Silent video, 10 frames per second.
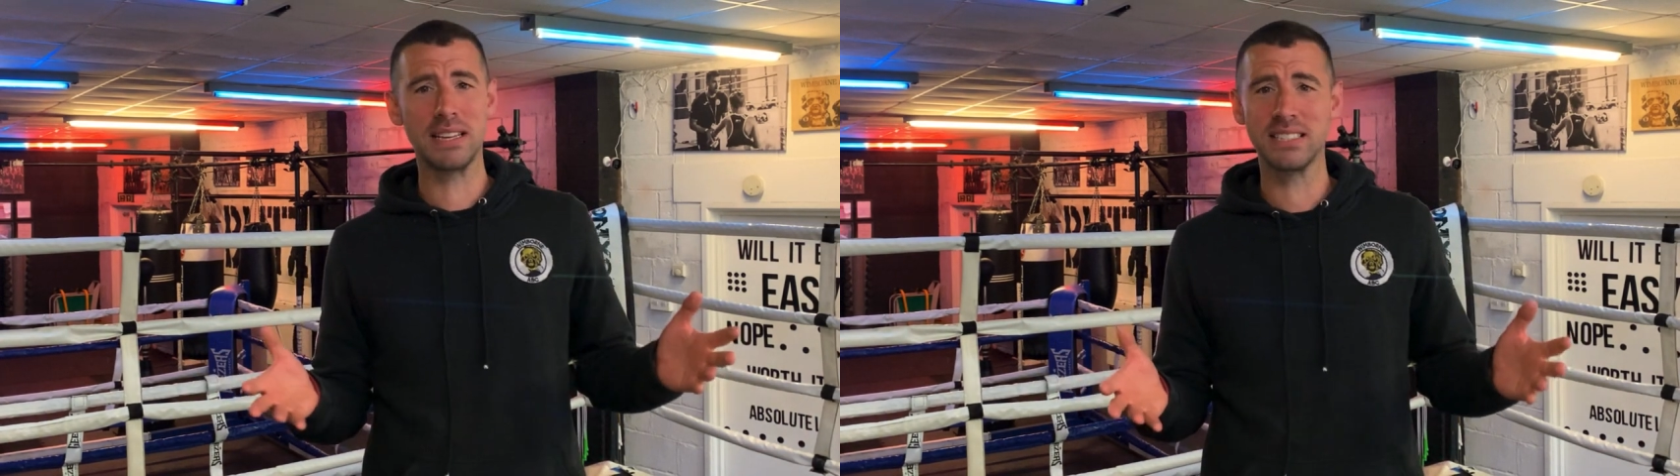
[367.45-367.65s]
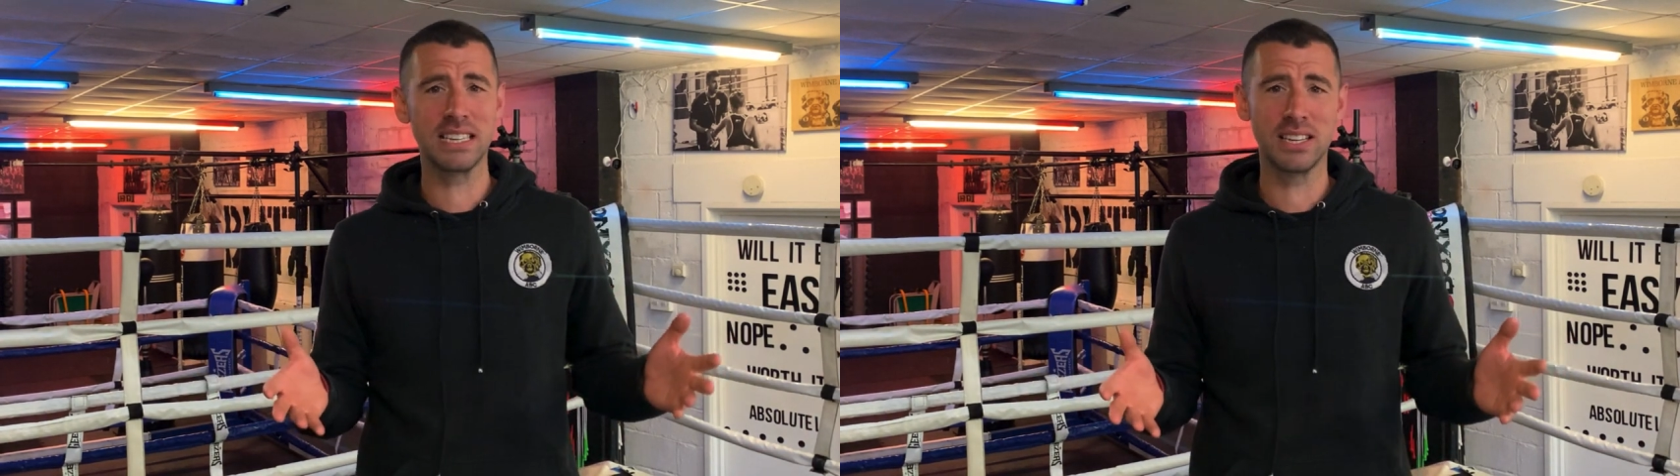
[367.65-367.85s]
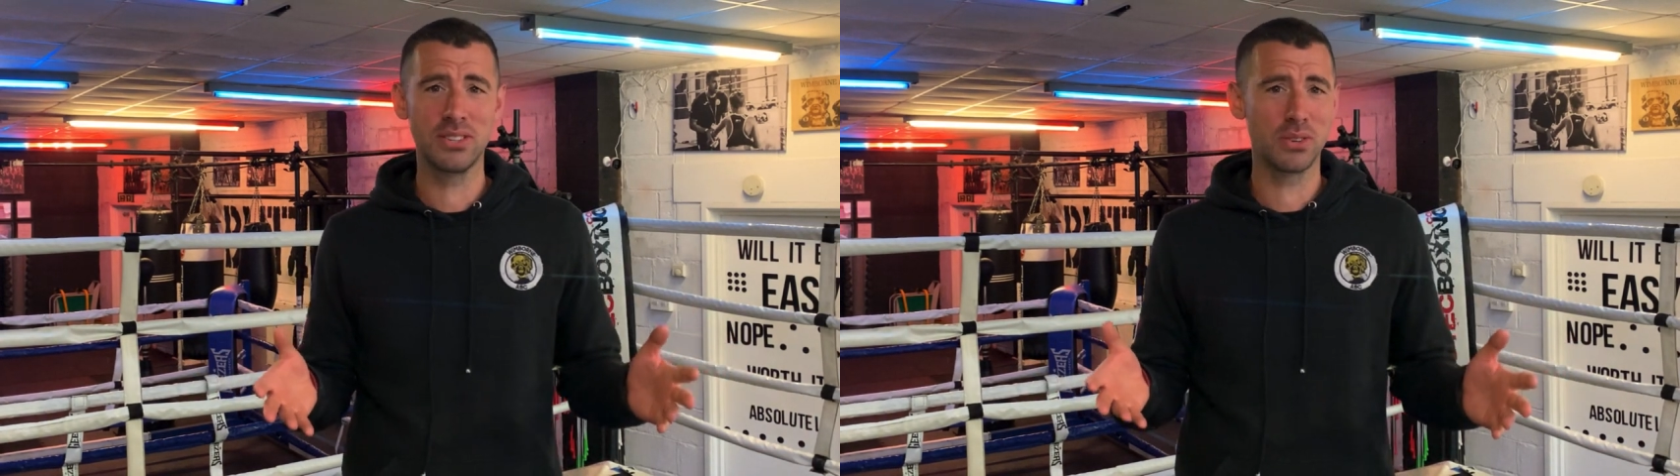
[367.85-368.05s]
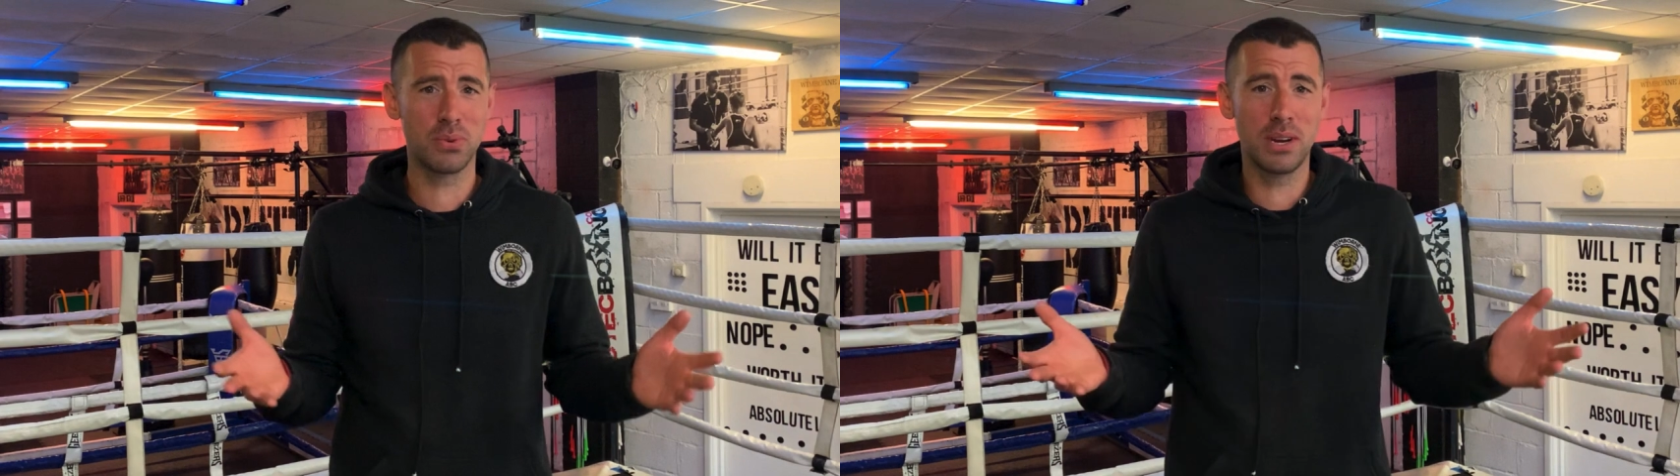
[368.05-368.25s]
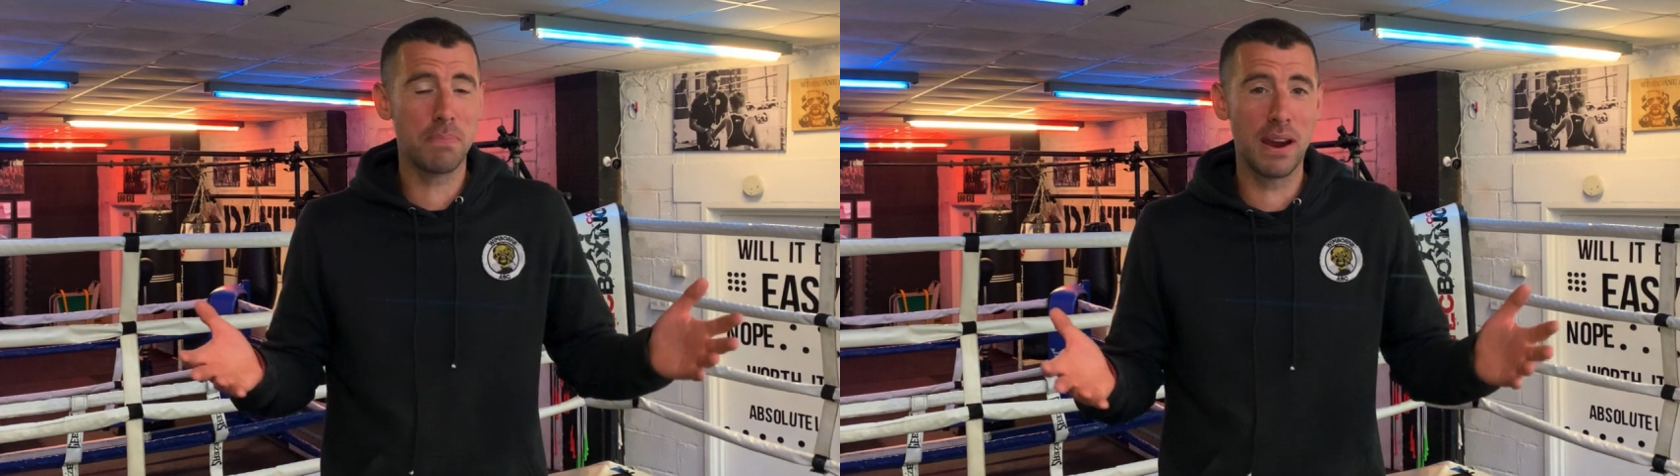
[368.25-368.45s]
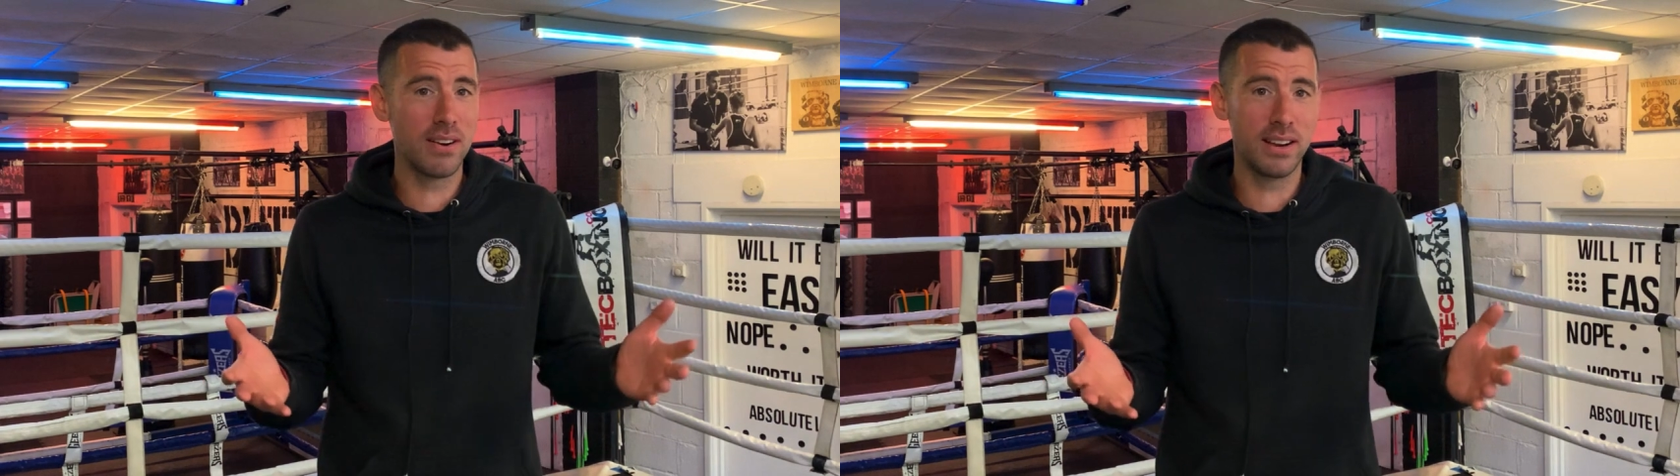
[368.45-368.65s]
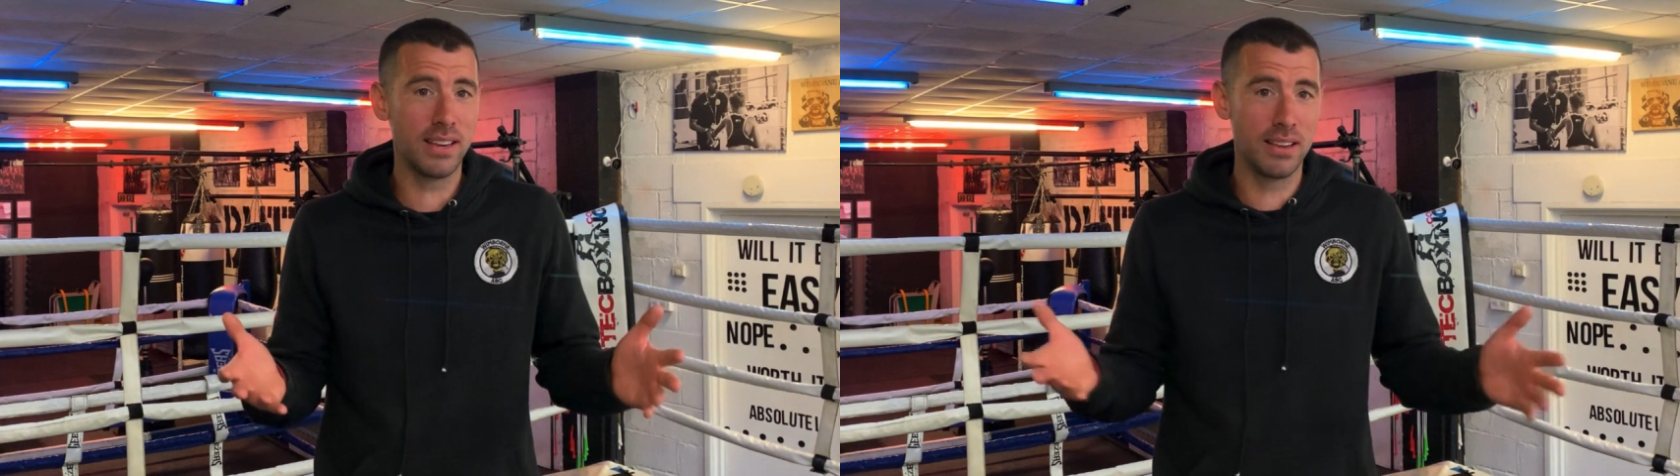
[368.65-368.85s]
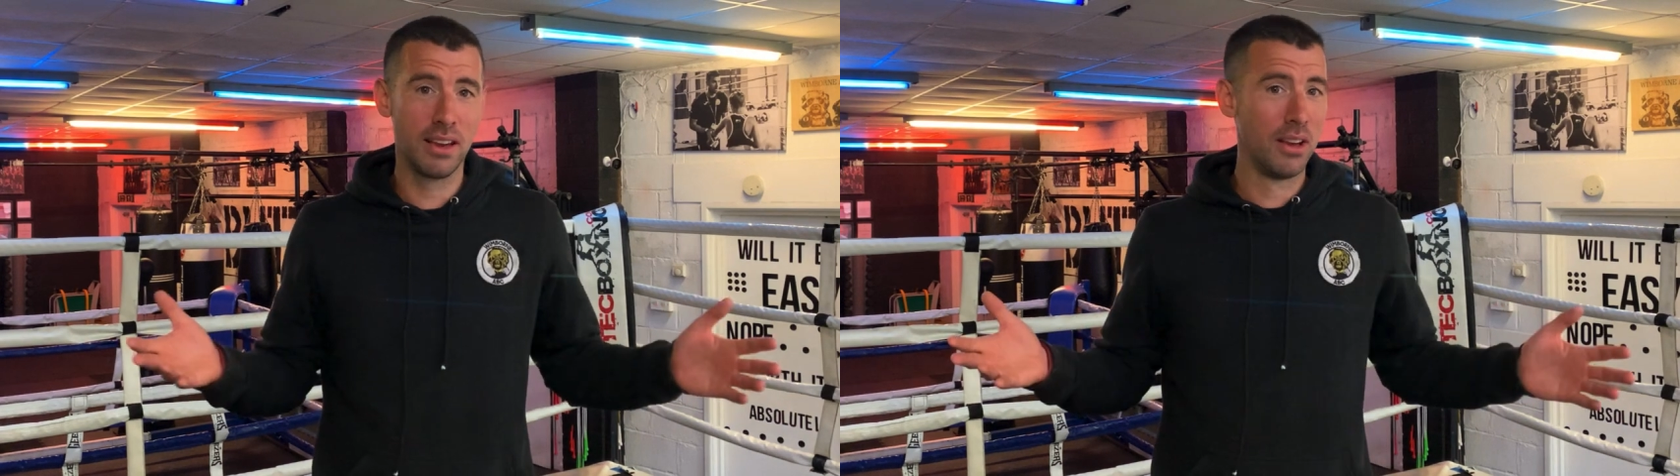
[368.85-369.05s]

600 quid apparently.